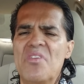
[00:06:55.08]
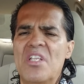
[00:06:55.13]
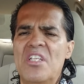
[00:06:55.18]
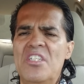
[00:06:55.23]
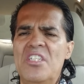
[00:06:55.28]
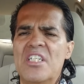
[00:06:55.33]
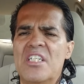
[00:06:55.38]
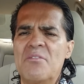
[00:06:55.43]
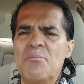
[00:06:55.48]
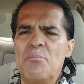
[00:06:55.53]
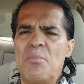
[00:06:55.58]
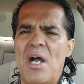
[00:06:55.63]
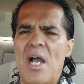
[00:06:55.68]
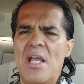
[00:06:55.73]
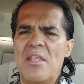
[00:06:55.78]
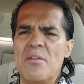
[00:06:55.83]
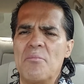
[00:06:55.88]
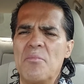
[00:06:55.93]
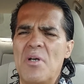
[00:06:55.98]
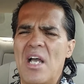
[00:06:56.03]
you can buy
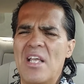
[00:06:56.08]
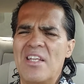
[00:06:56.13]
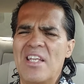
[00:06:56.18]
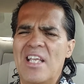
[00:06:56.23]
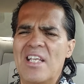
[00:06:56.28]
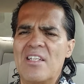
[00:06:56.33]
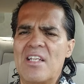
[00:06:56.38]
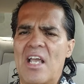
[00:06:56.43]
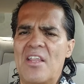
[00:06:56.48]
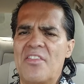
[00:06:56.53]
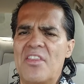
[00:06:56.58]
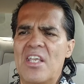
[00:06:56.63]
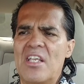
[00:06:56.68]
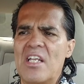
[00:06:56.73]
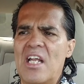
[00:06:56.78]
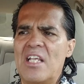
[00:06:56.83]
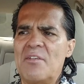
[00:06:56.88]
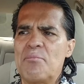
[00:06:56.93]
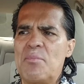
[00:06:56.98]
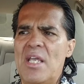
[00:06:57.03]
them. I think
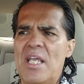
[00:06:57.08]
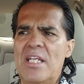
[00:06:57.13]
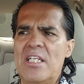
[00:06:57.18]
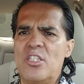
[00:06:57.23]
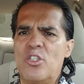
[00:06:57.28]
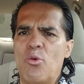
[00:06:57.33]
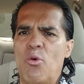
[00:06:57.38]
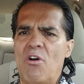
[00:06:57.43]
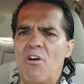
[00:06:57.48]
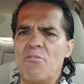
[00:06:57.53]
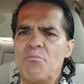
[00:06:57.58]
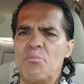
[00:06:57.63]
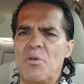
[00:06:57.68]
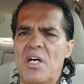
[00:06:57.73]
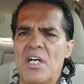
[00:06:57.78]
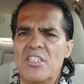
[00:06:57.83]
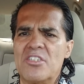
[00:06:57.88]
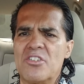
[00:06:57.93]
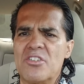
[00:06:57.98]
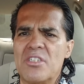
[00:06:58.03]
I paid $12
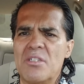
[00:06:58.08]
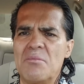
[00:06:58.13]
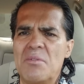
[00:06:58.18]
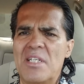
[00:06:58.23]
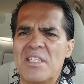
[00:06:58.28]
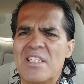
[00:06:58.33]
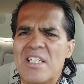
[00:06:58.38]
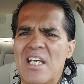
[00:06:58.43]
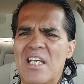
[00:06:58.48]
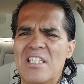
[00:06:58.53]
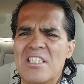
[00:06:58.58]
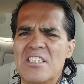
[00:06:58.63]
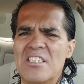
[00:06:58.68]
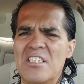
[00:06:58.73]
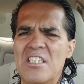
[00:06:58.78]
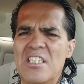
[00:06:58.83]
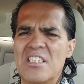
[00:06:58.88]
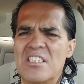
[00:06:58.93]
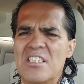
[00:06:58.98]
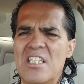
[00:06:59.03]
or something like that.
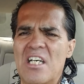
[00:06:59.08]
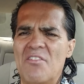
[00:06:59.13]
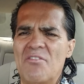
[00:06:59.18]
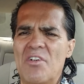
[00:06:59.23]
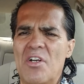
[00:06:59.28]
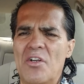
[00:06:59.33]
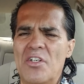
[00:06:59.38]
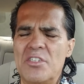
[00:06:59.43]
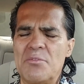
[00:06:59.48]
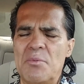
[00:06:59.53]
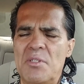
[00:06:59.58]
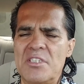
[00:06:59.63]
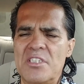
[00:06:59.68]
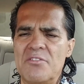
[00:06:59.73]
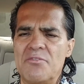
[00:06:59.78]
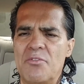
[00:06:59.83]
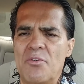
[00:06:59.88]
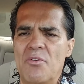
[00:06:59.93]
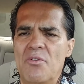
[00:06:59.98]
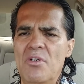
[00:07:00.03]
It's not very expensive
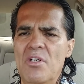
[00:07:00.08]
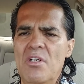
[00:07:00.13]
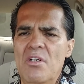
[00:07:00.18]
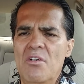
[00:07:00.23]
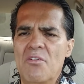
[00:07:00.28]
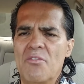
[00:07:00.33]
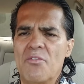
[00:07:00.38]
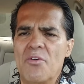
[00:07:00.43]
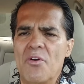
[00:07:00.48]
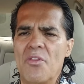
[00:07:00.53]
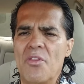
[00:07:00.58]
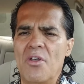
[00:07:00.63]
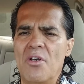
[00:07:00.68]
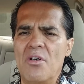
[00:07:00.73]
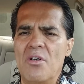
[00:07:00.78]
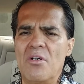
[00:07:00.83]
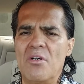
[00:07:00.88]
for the